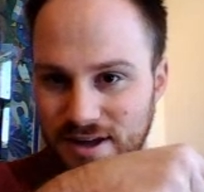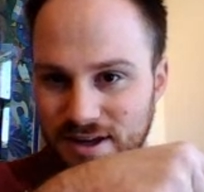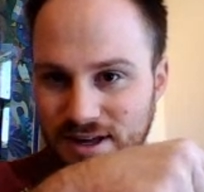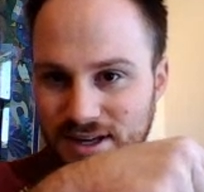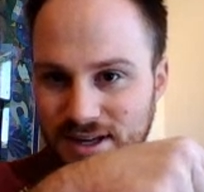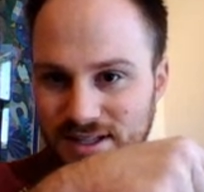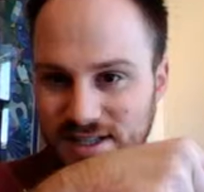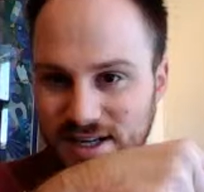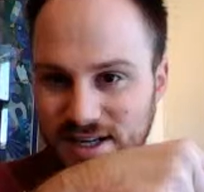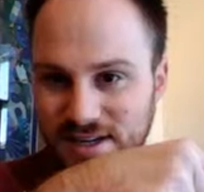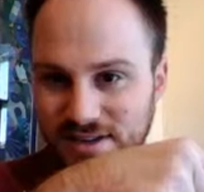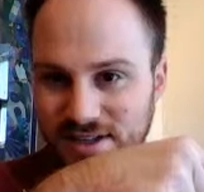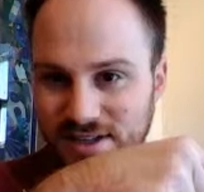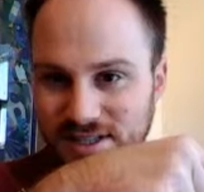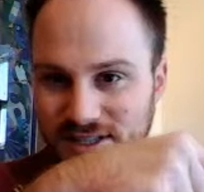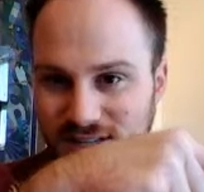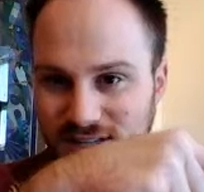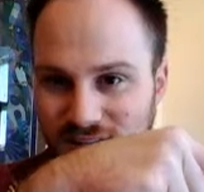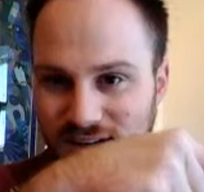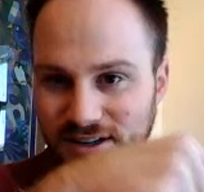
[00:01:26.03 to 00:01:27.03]
is in the
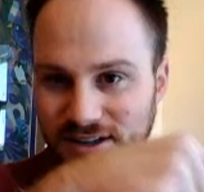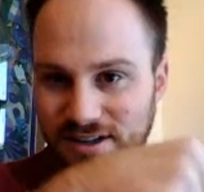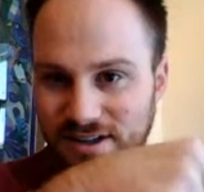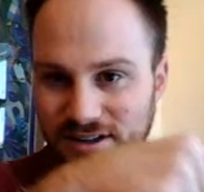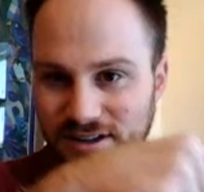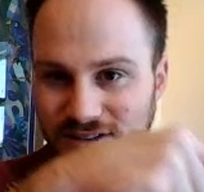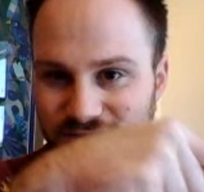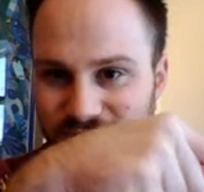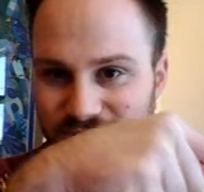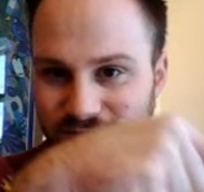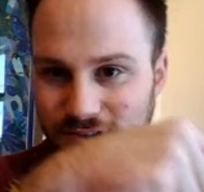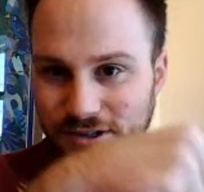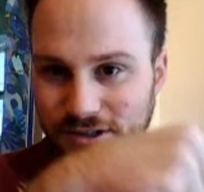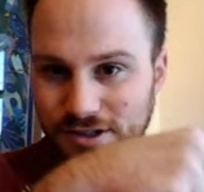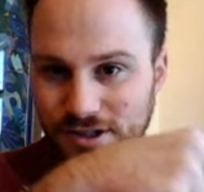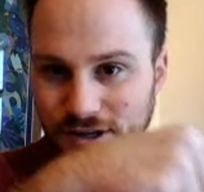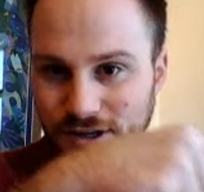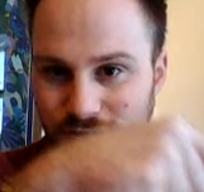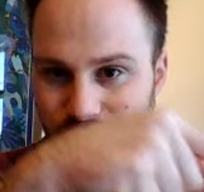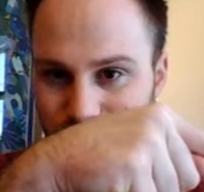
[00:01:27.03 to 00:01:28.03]
sign of
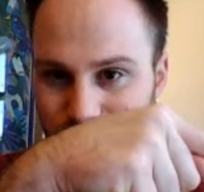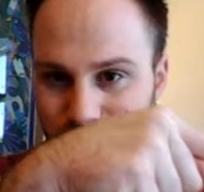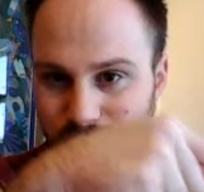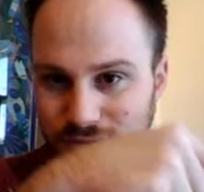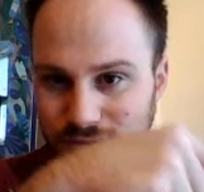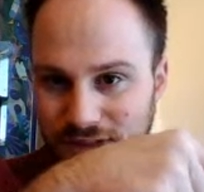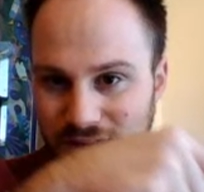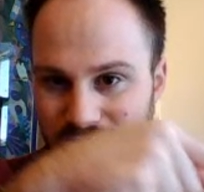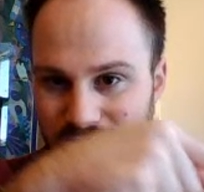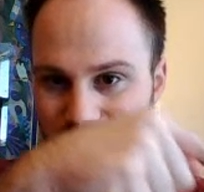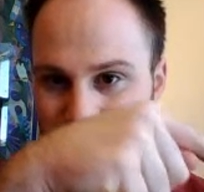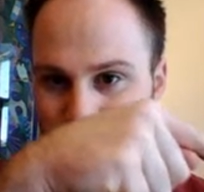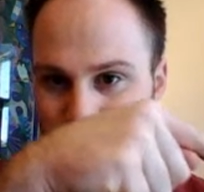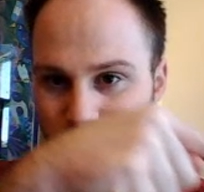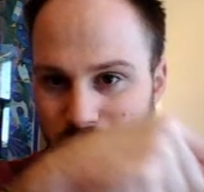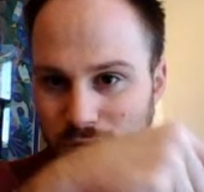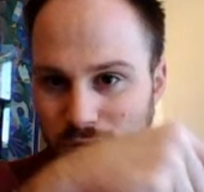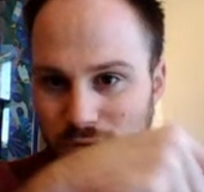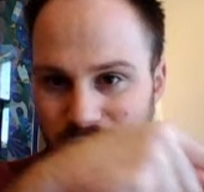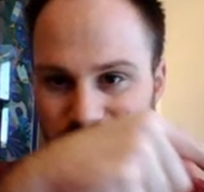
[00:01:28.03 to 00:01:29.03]
Virgo. That
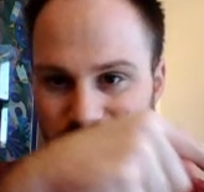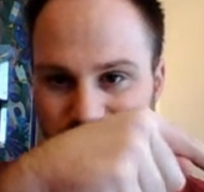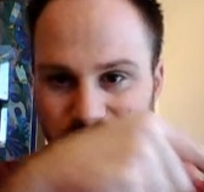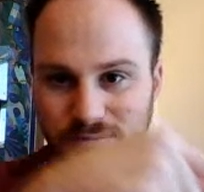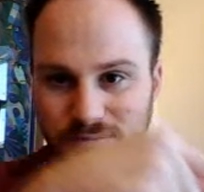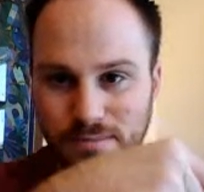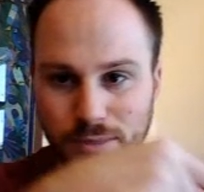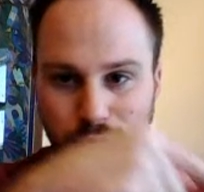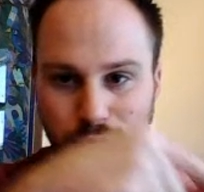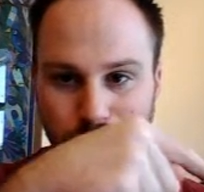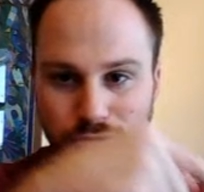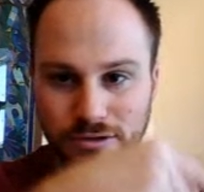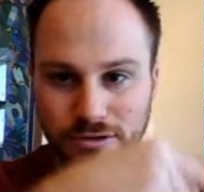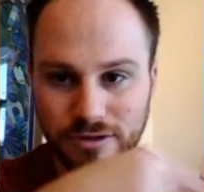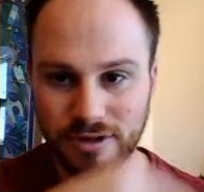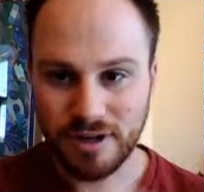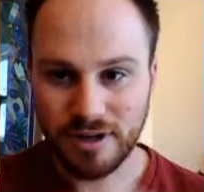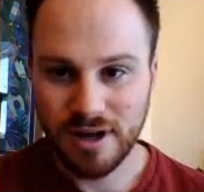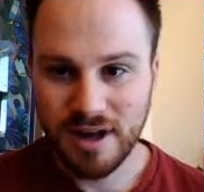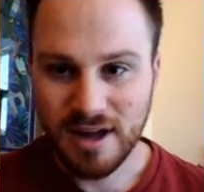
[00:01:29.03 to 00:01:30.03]
MO is the
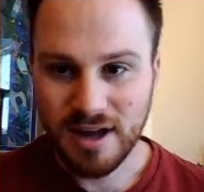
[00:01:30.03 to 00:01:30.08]
moon.